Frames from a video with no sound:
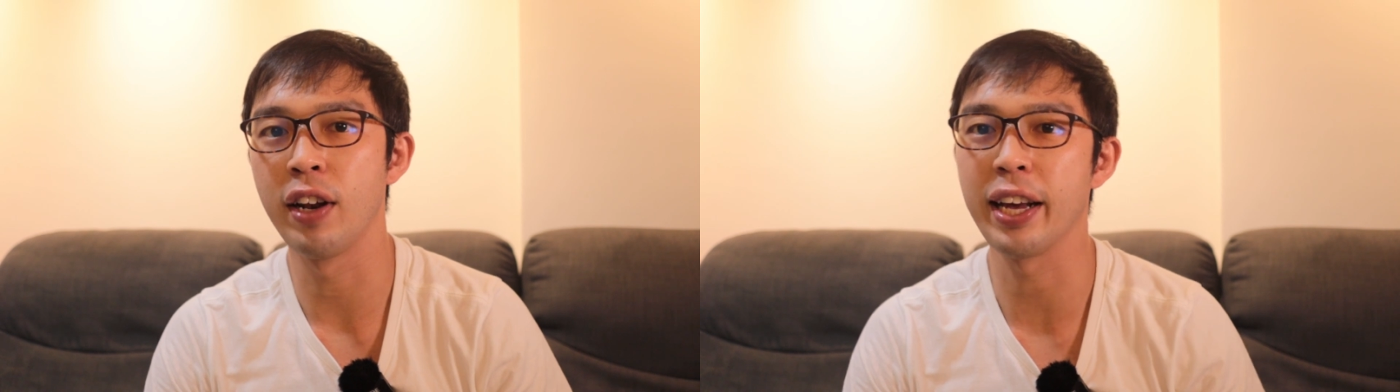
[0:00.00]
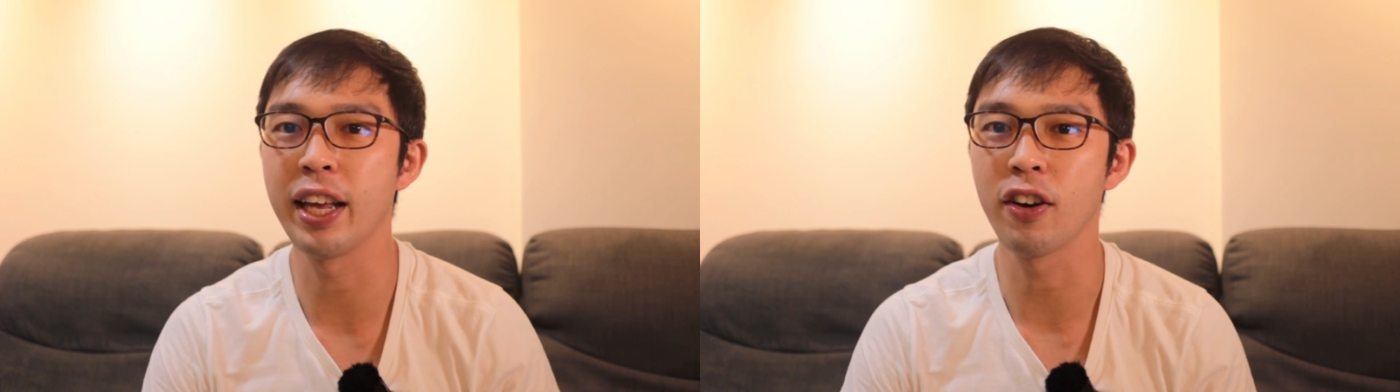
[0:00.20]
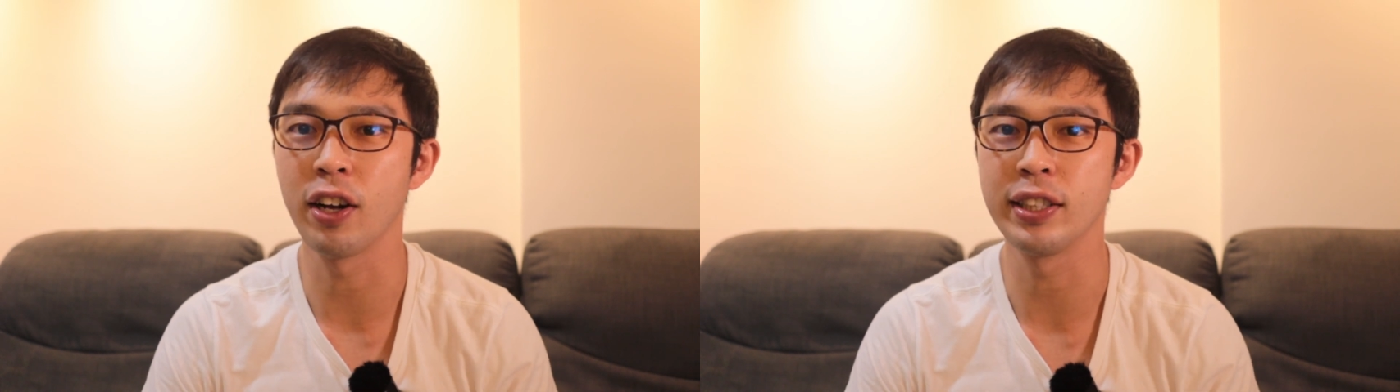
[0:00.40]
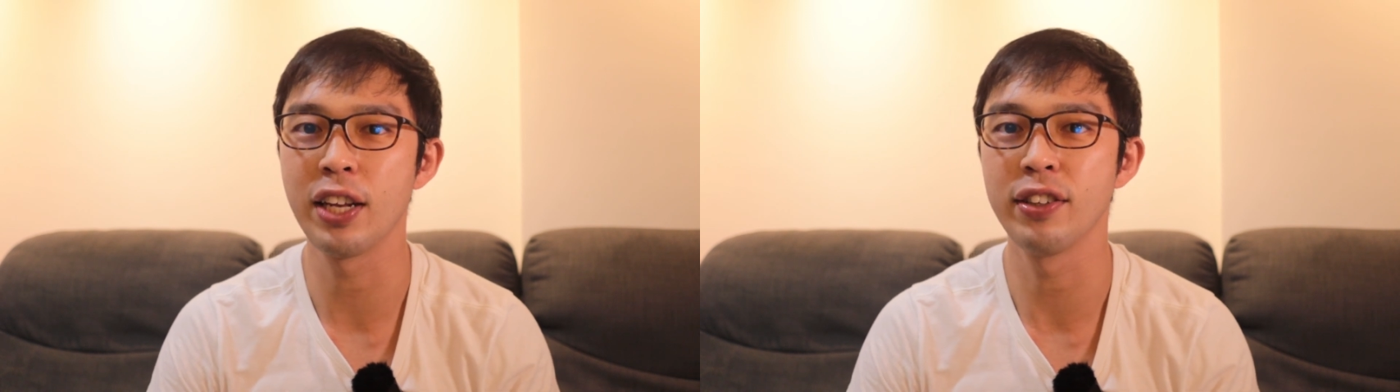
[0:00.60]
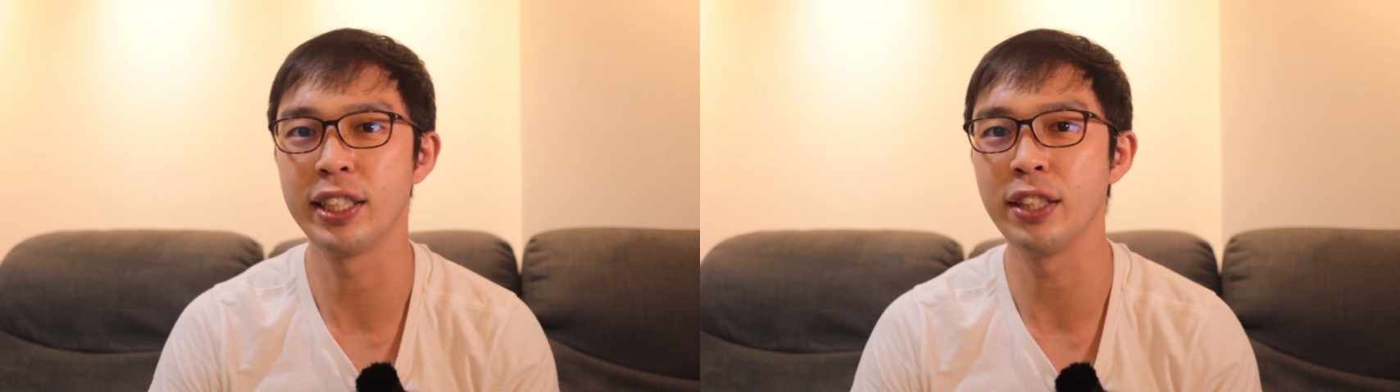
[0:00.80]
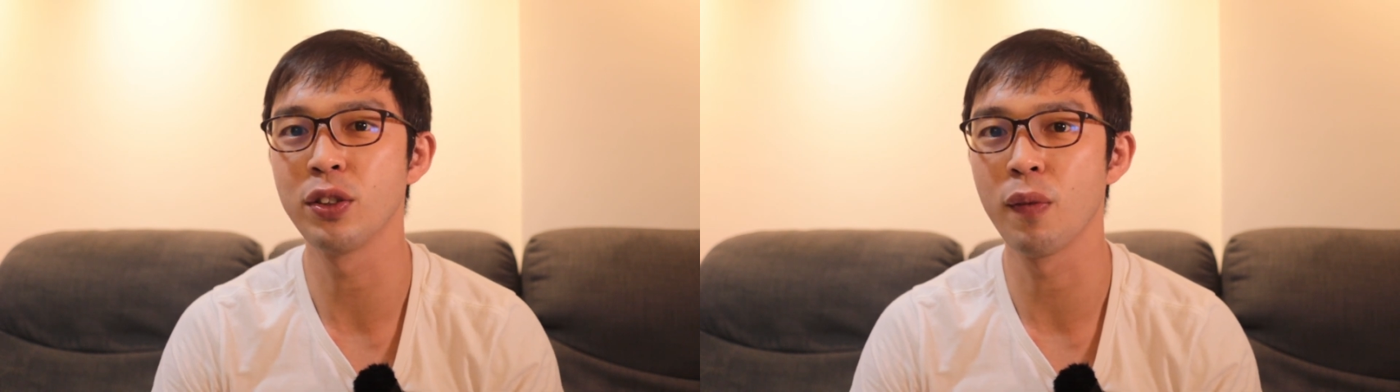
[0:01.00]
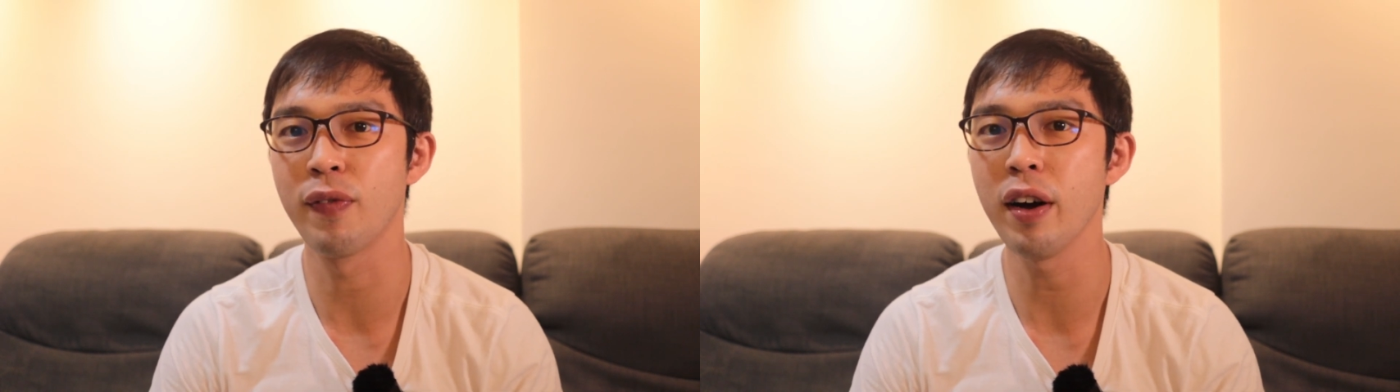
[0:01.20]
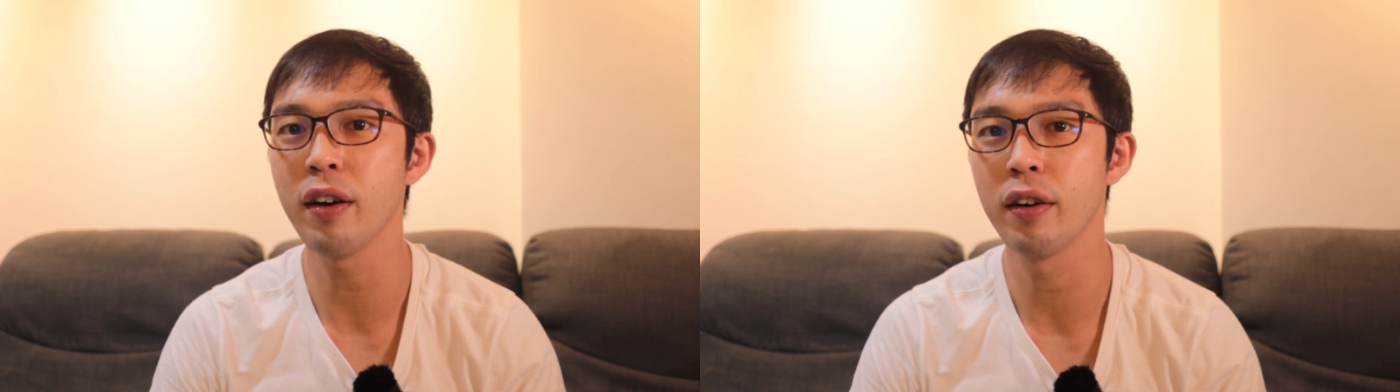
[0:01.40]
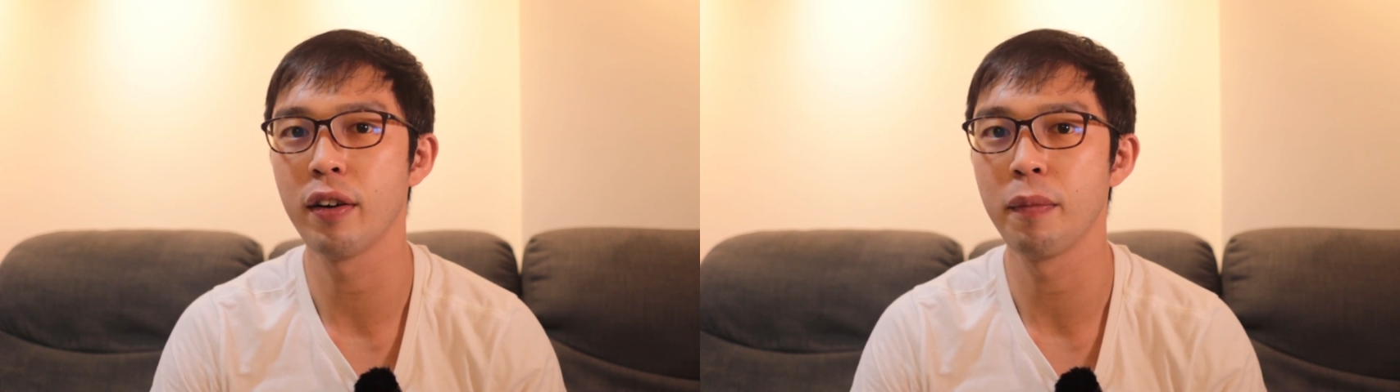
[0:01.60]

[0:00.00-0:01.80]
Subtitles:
you're liking the content you've seen so far,